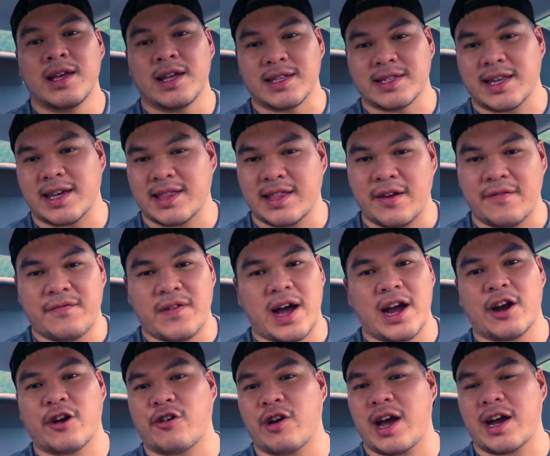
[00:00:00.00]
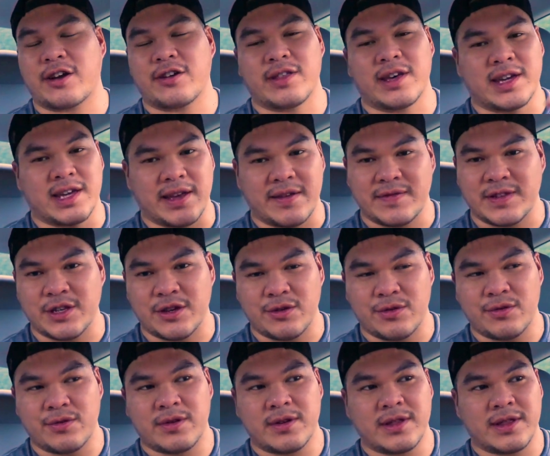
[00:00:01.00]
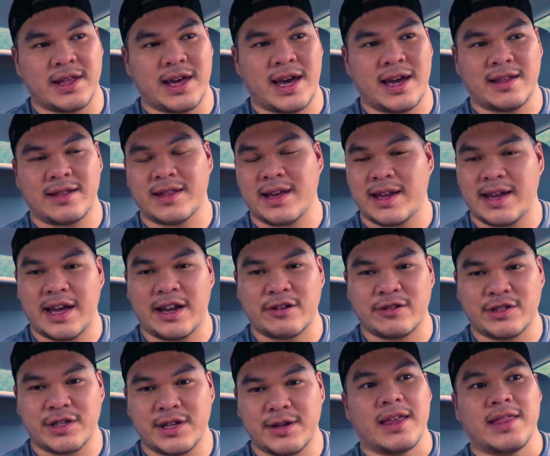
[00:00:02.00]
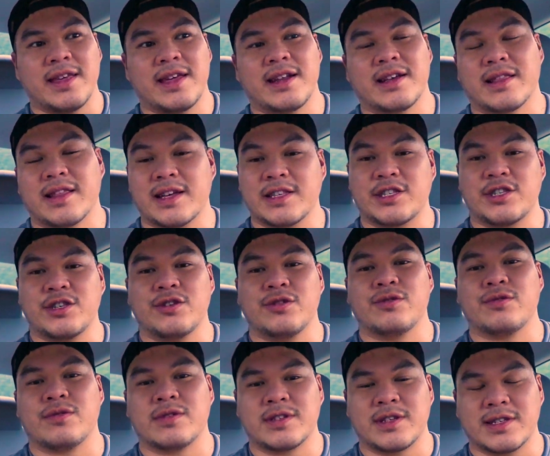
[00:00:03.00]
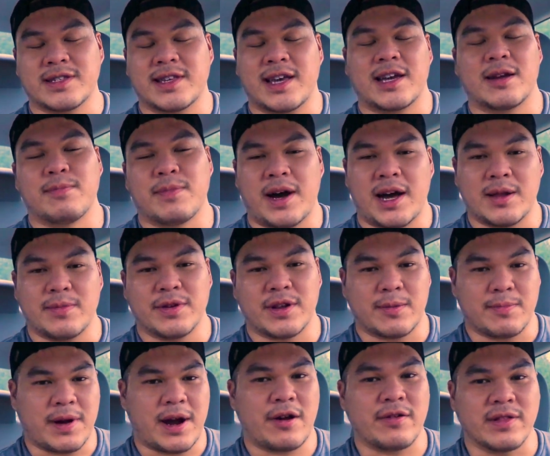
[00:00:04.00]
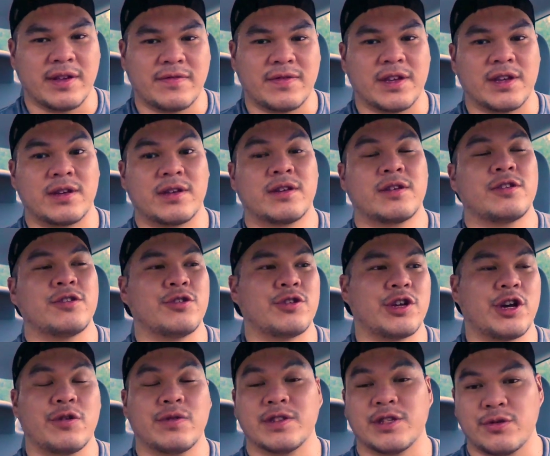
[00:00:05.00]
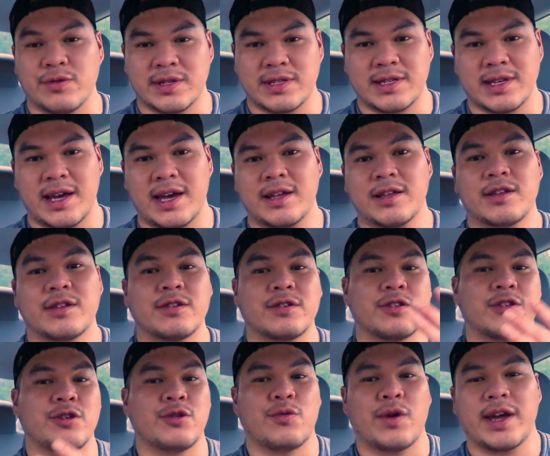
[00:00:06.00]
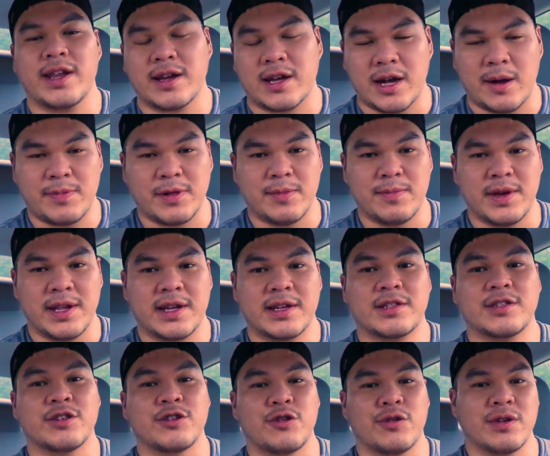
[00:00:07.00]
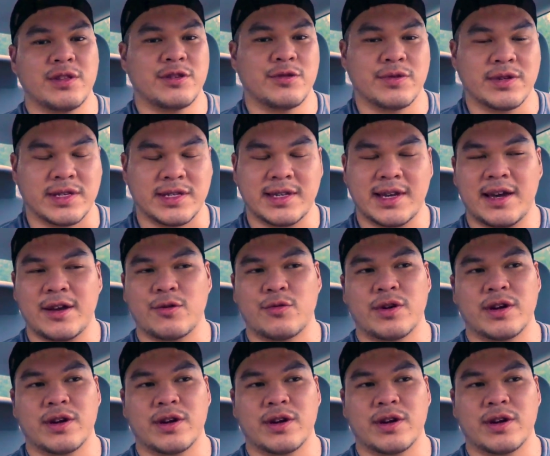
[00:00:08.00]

It's like that firecracker that gives you that energy, and then it lets you, just like in bodybuilding and powerlifting, you go and do a set, you wait a couple of minutes, you go and do a set.